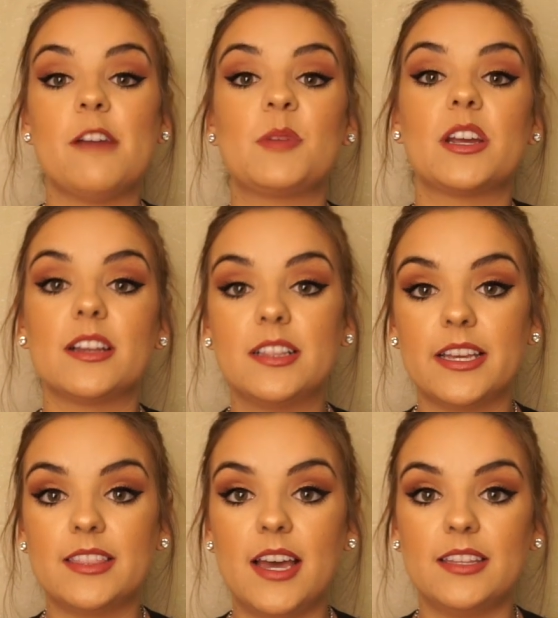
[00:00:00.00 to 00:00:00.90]
Um, you're gonna
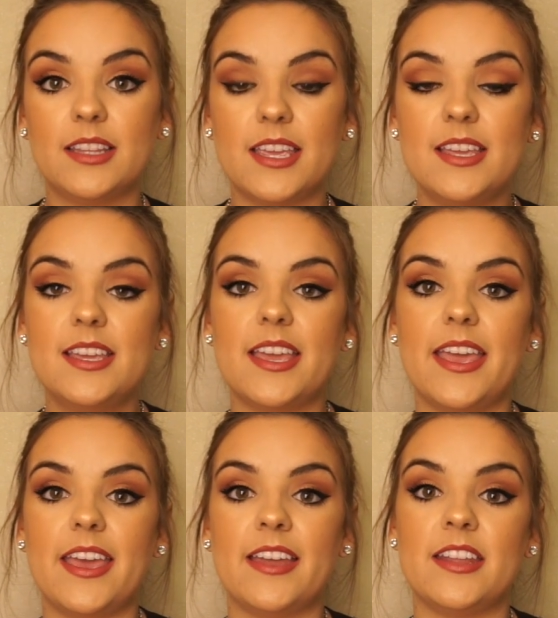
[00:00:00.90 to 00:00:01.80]
click that link
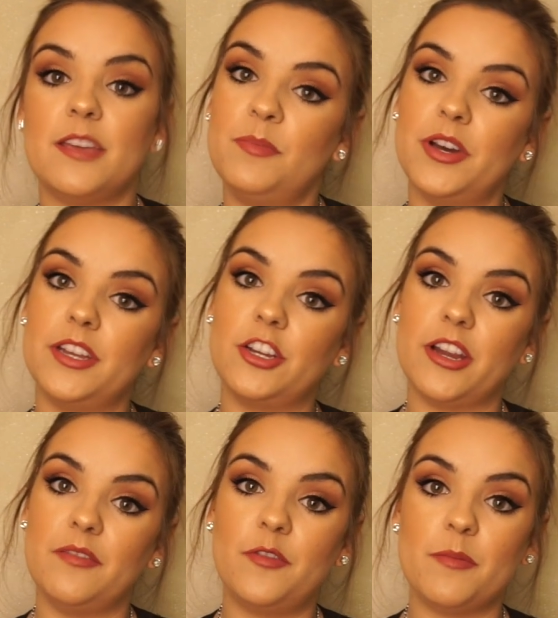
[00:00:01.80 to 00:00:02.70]
and input your
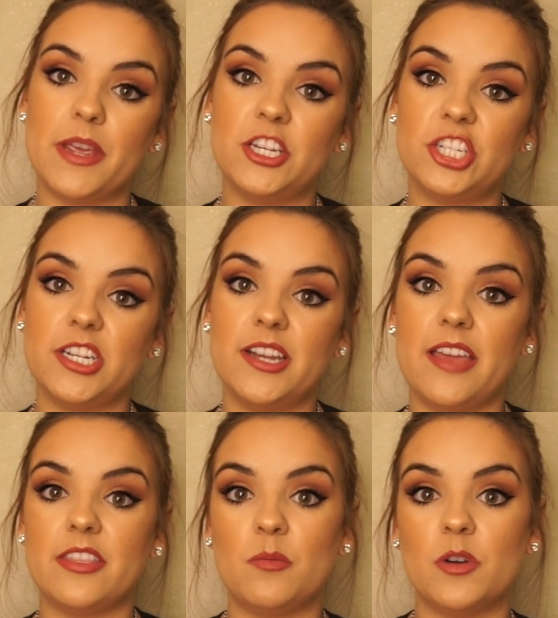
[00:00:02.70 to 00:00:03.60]
information
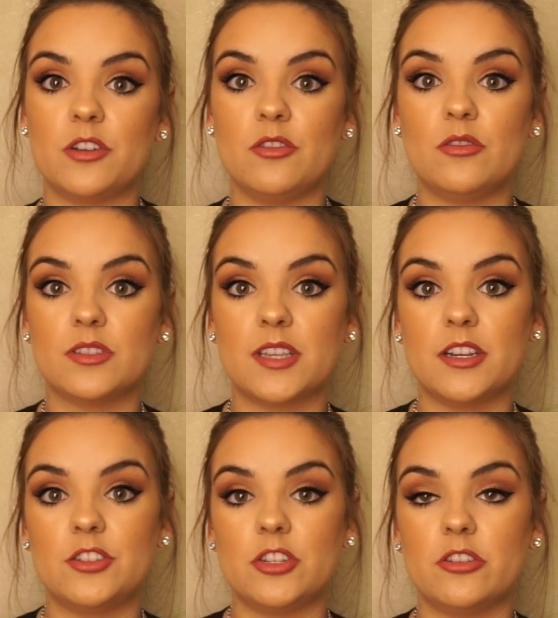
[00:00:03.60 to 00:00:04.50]
and then what Google's
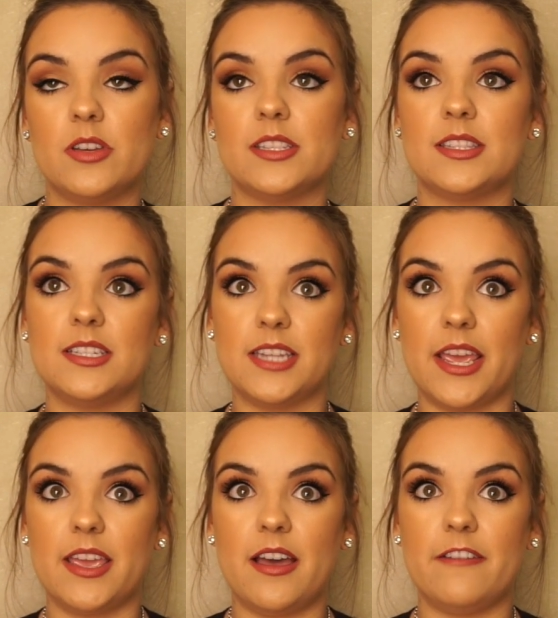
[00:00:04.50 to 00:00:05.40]
gonna do is the
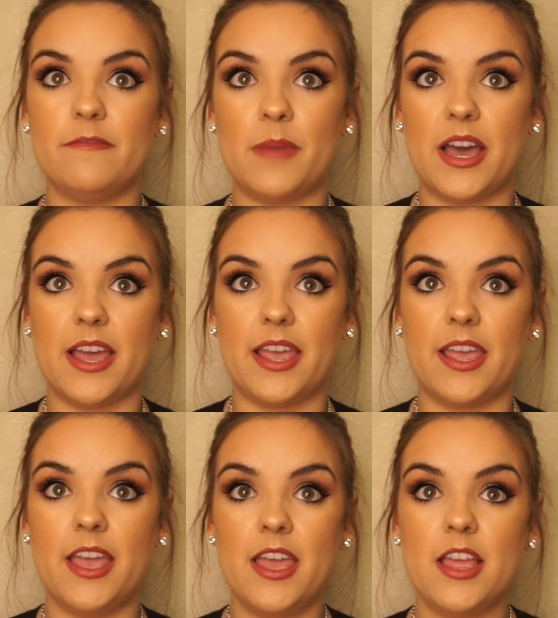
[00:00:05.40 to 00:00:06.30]
day of
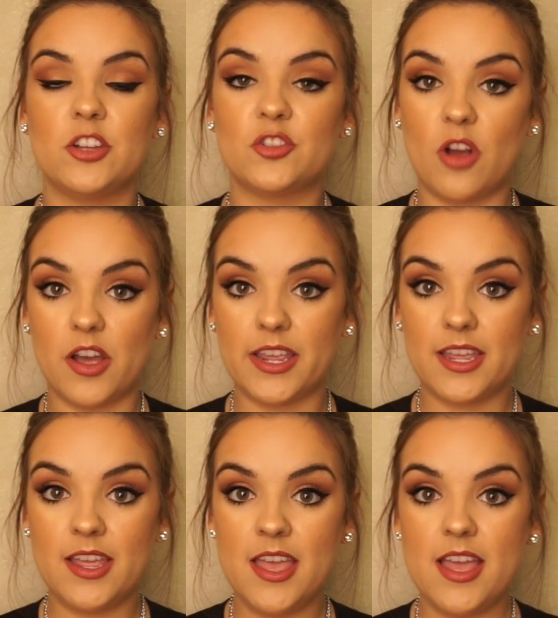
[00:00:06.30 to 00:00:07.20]
my
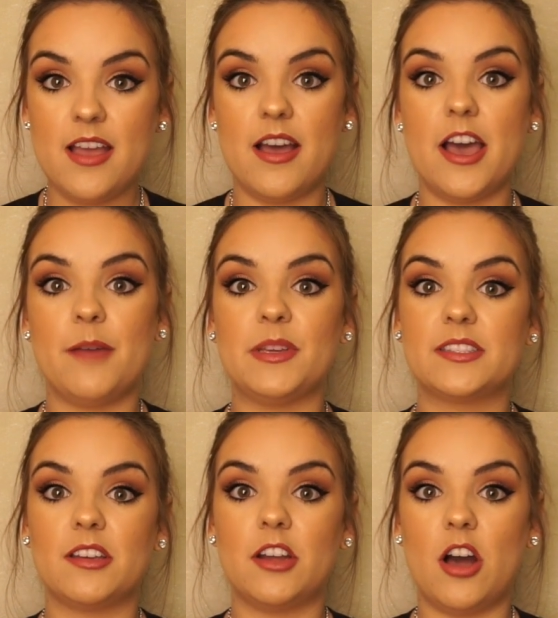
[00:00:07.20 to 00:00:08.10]
drawing, um,
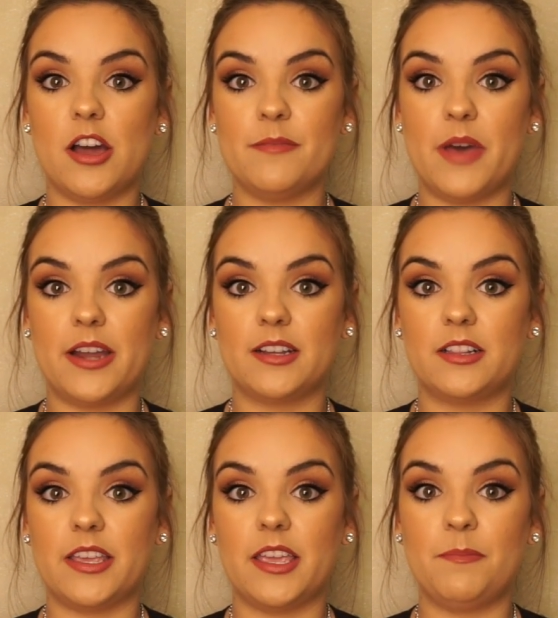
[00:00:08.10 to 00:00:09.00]
it's gonna
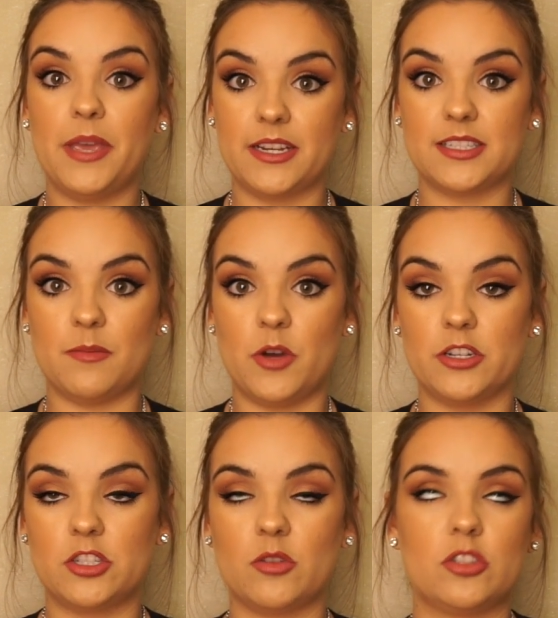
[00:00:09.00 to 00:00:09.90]
automatically pick
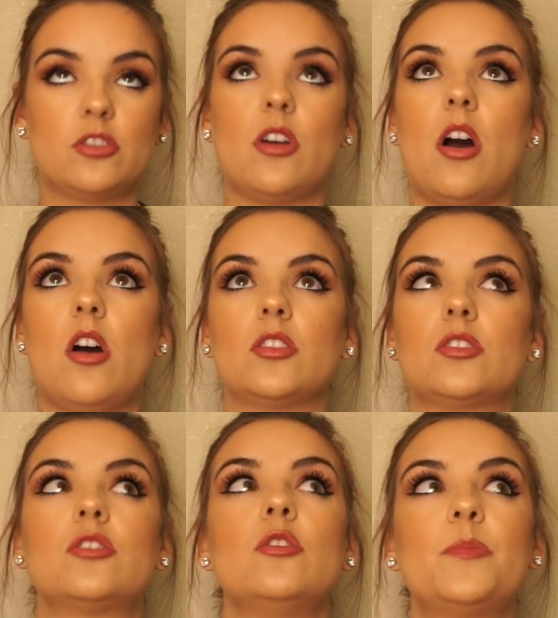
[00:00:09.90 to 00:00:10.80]
someone. So it's
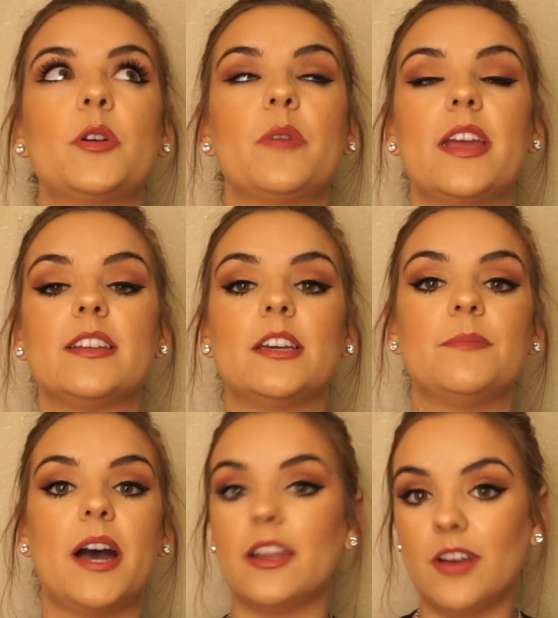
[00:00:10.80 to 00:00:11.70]
super
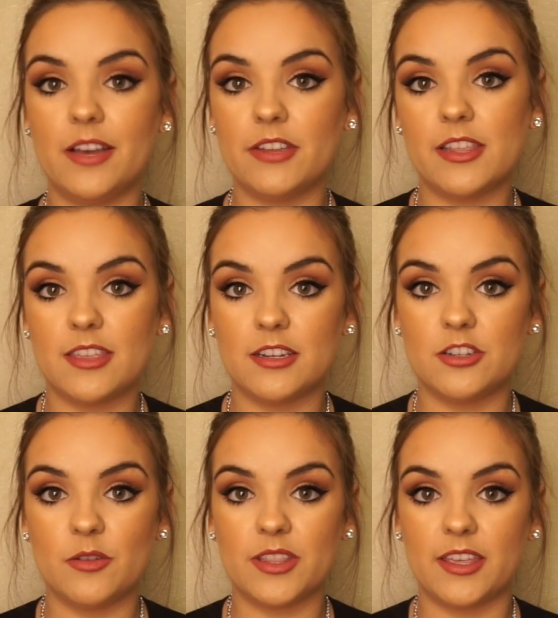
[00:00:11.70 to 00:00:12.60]
random. I don't have anything to
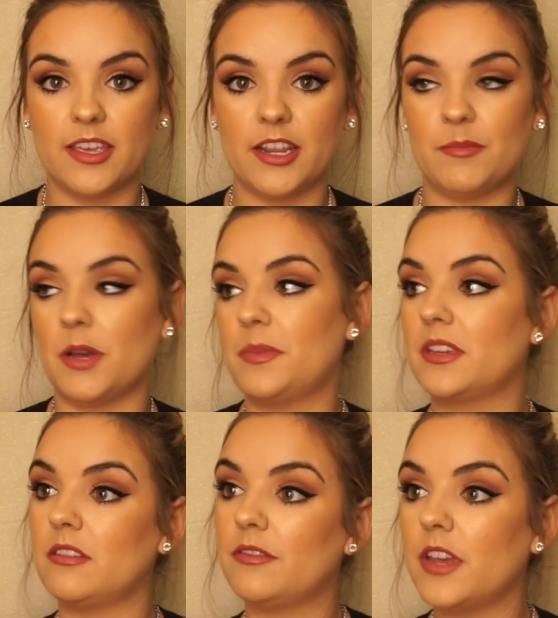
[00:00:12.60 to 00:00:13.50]
do with it. I'm not
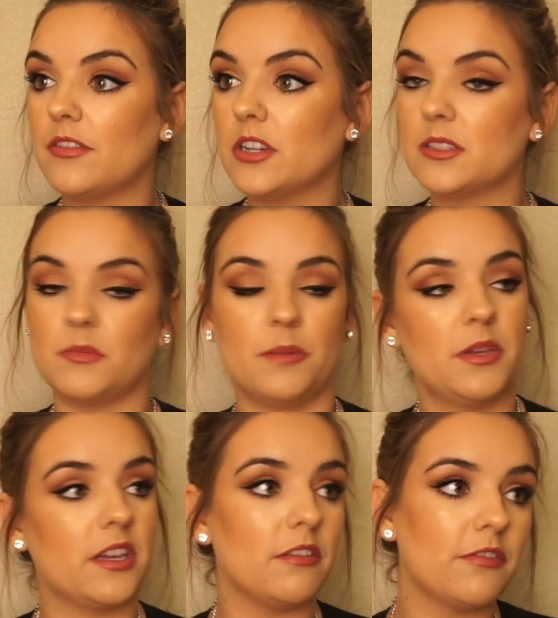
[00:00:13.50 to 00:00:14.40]
picking favorites, I'm not
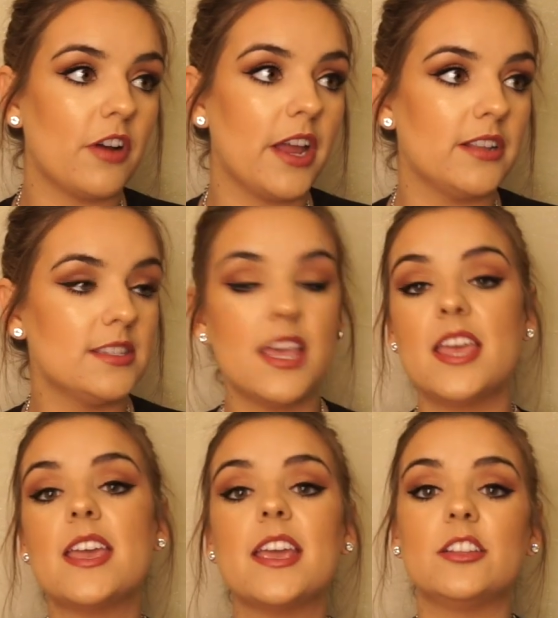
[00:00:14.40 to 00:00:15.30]
picking friends.
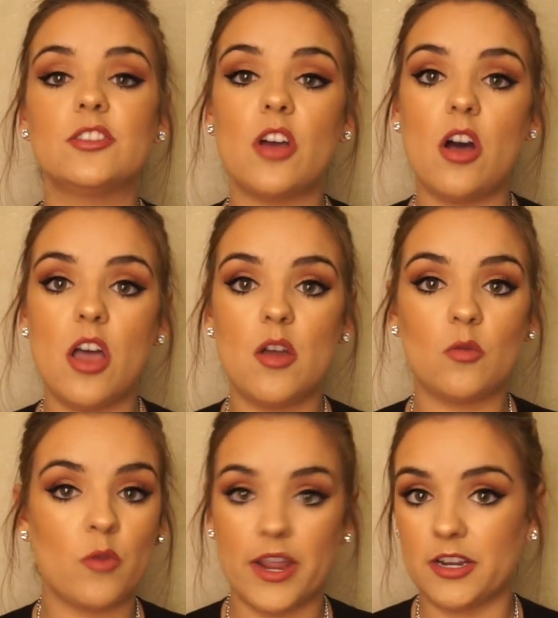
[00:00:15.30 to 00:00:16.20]
It's
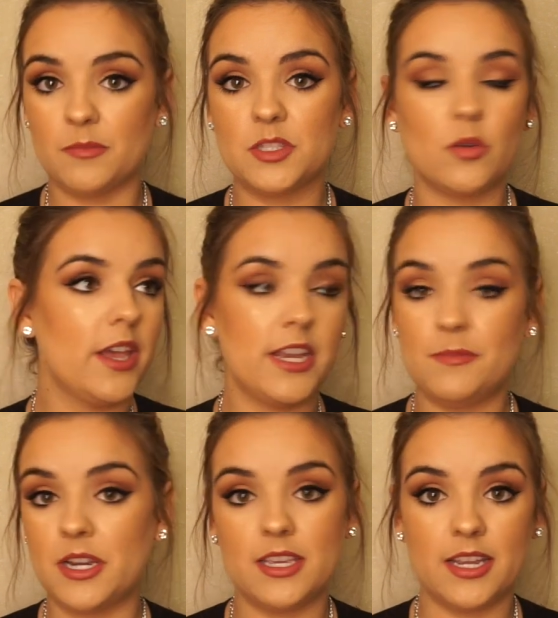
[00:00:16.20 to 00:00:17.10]
random. So
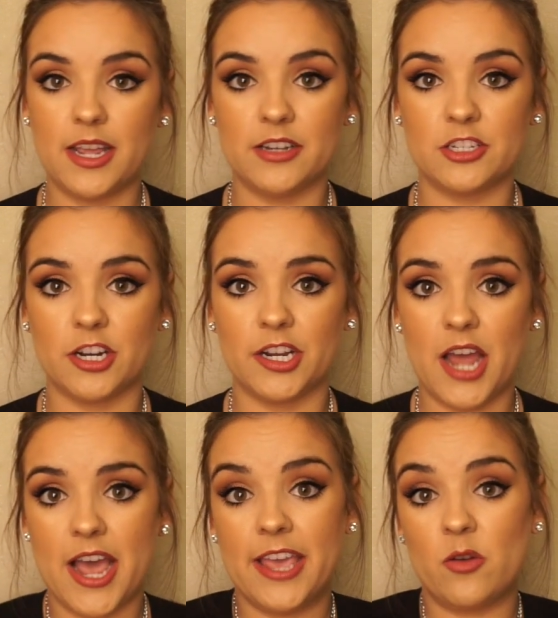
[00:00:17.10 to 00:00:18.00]
anybody can enter and
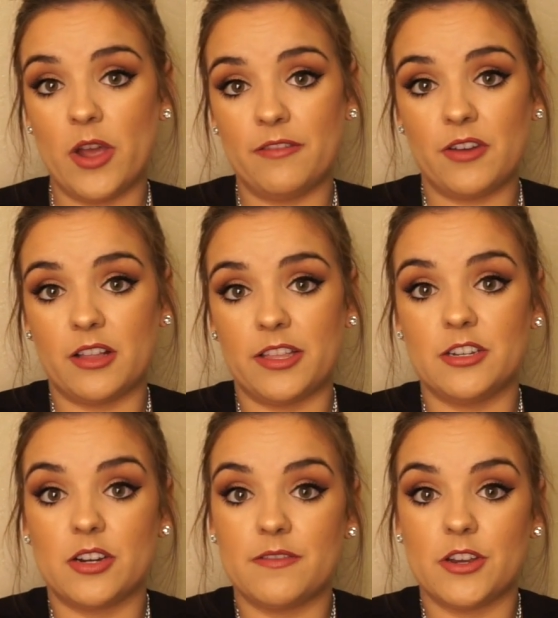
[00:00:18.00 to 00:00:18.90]
I quite frankly
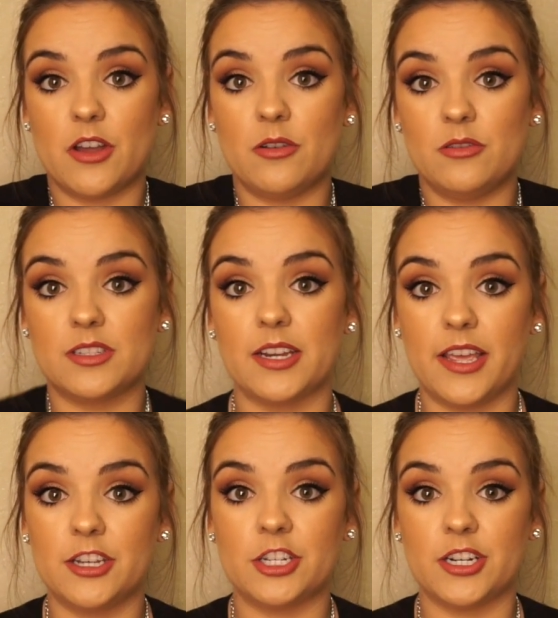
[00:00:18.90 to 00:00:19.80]
don't even know who's gonna
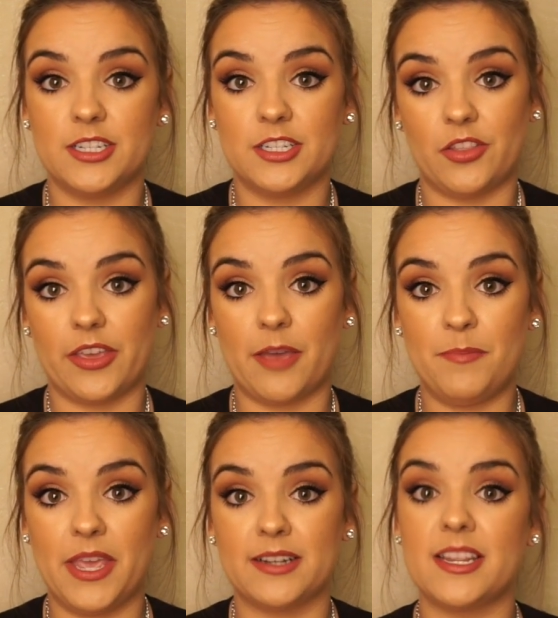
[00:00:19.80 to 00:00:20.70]
enter until they
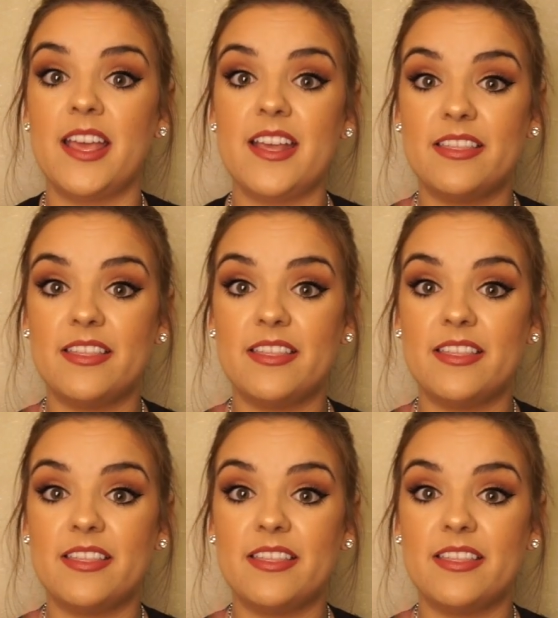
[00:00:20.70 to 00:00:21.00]
get picked.